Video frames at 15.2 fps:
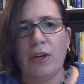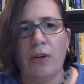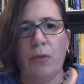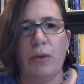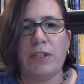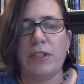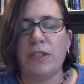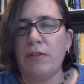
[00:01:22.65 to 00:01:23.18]

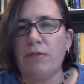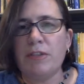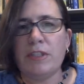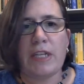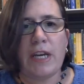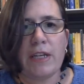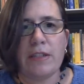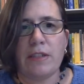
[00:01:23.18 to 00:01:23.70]
which
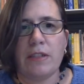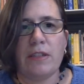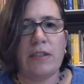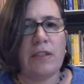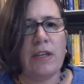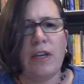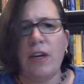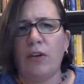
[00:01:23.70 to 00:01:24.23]

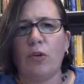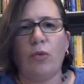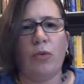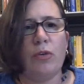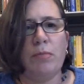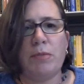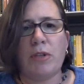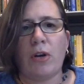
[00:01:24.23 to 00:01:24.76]
emphasizes
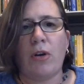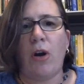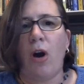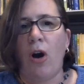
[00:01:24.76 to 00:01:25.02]
groups are